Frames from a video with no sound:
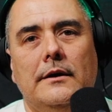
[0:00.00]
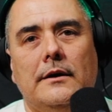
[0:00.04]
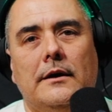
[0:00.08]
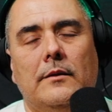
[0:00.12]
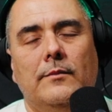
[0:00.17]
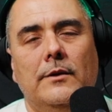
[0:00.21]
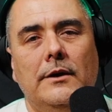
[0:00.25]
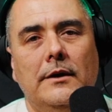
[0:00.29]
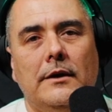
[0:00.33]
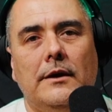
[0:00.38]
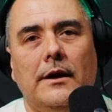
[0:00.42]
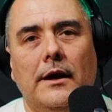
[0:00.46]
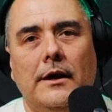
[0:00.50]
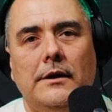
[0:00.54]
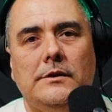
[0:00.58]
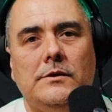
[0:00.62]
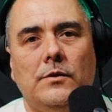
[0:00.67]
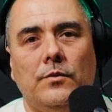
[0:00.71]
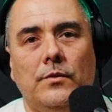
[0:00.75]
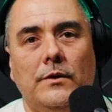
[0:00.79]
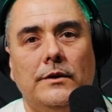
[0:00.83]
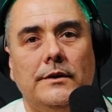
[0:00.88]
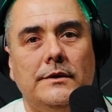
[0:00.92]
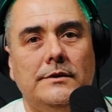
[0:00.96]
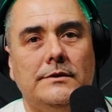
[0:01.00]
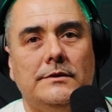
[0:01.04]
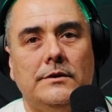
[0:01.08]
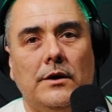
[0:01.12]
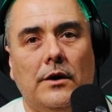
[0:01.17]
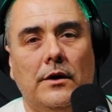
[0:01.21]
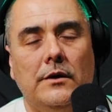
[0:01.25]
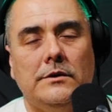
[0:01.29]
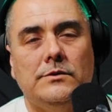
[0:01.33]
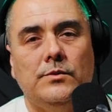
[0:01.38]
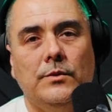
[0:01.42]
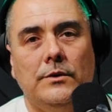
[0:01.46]
Communication really
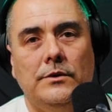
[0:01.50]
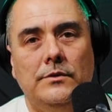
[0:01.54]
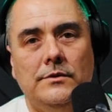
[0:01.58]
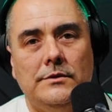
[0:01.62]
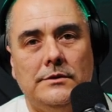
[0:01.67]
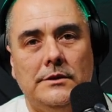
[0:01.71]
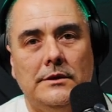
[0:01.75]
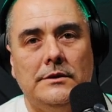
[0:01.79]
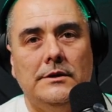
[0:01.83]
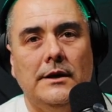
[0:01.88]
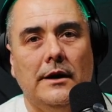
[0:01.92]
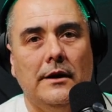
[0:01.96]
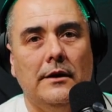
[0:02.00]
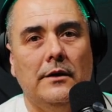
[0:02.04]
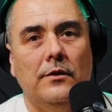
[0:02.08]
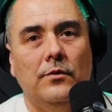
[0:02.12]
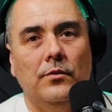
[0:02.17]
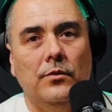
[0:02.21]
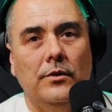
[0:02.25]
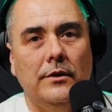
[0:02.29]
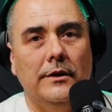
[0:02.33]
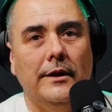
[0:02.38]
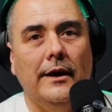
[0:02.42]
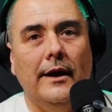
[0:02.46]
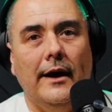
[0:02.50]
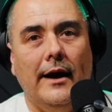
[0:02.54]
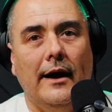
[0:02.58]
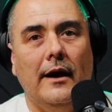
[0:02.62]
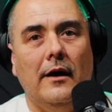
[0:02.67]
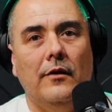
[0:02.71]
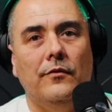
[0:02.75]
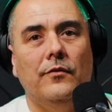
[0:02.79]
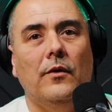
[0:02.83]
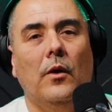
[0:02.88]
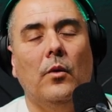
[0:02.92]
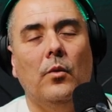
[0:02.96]
starts when you sit down and really
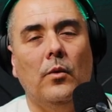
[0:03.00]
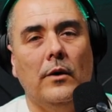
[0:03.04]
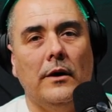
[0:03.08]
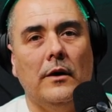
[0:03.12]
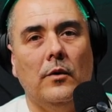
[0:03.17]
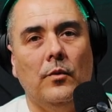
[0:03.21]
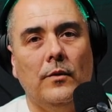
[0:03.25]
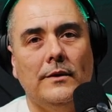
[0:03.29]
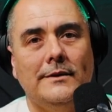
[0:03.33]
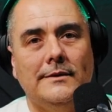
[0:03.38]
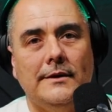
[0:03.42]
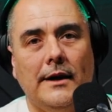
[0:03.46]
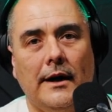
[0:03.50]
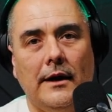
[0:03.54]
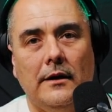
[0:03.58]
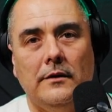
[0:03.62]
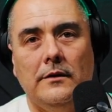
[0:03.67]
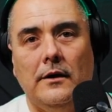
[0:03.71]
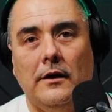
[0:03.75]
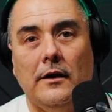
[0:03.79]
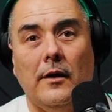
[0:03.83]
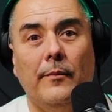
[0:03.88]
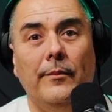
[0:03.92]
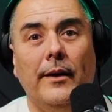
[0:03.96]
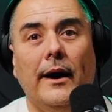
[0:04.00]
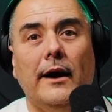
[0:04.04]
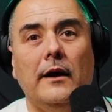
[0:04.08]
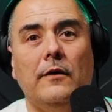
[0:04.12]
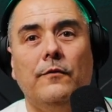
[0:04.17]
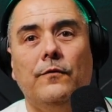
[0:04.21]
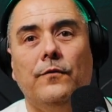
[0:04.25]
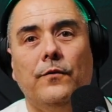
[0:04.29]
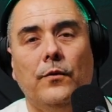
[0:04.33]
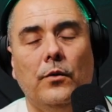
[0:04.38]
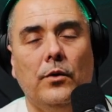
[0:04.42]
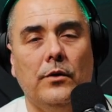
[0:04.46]
have a one-on-one dialogue, a back
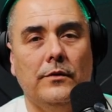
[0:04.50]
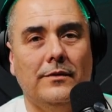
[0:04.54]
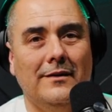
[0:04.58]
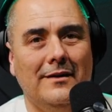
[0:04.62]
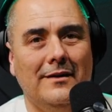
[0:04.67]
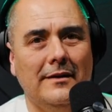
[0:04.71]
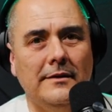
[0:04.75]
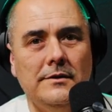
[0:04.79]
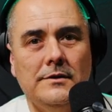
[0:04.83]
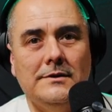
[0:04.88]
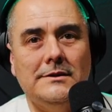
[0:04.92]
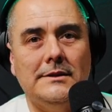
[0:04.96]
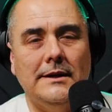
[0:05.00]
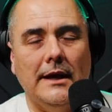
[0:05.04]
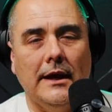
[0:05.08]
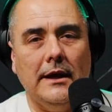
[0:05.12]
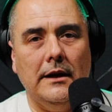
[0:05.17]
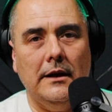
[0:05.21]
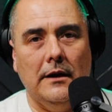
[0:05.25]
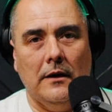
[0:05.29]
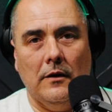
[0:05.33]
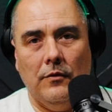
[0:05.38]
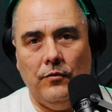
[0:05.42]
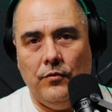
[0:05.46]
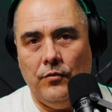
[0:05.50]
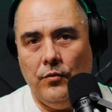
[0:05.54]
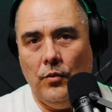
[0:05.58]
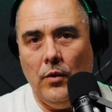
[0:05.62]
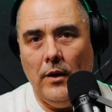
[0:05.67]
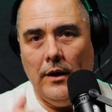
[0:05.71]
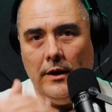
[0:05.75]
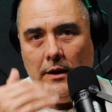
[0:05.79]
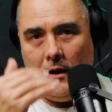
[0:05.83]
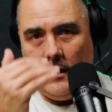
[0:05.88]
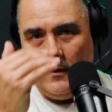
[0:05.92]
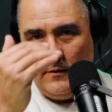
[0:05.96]
and forth, an understanding of
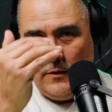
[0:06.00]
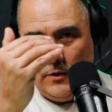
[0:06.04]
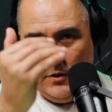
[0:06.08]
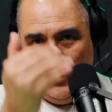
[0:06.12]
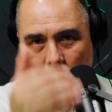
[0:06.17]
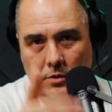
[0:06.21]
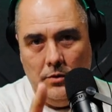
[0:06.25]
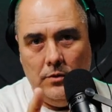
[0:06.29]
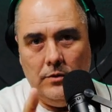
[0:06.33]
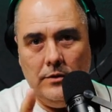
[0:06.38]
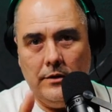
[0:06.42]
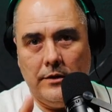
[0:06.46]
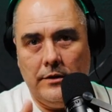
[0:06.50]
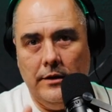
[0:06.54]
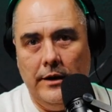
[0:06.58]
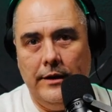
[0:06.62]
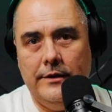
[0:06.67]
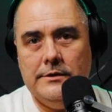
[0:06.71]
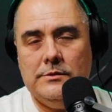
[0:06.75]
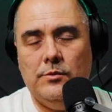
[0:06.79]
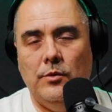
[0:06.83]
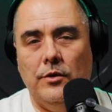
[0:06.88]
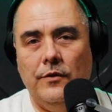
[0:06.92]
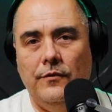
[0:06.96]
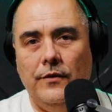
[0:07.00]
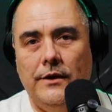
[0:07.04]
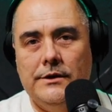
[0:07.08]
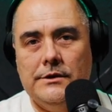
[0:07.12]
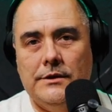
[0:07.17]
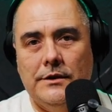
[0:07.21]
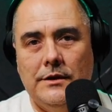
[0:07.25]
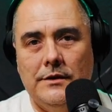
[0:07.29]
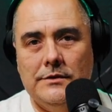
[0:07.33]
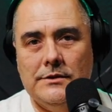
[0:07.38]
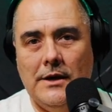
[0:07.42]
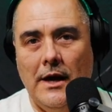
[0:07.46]
what you, the client's
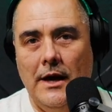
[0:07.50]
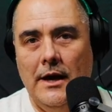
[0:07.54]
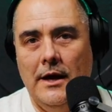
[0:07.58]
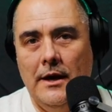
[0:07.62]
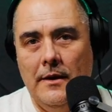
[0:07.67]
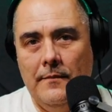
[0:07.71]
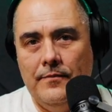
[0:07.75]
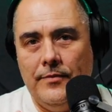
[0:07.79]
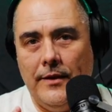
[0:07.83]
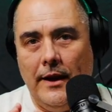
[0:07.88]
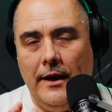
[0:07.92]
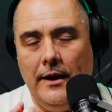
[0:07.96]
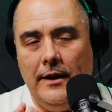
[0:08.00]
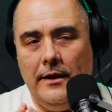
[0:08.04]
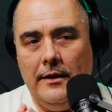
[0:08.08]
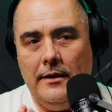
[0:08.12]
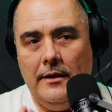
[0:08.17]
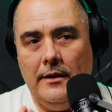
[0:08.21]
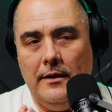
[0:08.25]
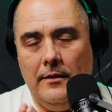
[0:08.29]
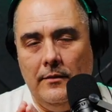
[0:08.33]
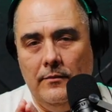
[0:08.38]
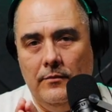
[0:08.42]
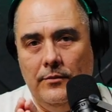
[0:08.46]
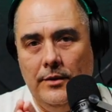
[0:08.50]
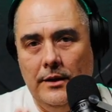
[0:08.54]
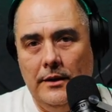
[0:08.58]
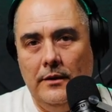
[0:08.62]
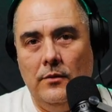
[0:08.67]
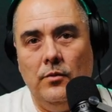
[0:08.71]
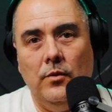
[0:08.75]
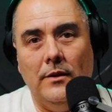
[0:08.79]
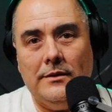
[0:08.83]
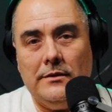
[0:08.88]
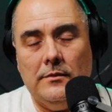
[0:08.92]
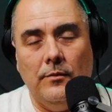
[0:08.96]
motivation is, and B,
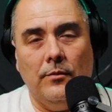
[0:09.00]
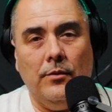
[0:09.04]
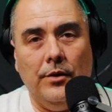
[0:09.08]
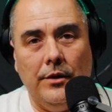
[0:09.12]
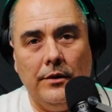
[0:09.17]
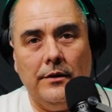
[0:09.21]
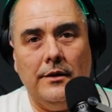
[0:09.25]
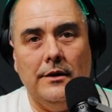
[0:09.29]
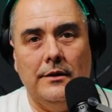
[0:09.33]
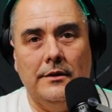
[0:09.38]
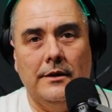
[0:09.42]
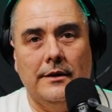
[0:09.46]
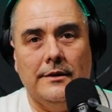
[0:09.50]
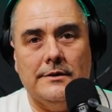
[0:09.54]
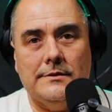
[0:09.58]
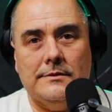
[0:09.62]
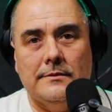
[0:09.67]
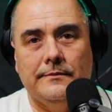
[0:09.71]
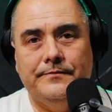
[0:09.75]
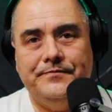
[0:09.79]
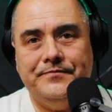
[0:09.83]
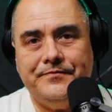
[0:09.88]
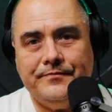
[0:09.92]
what the market does.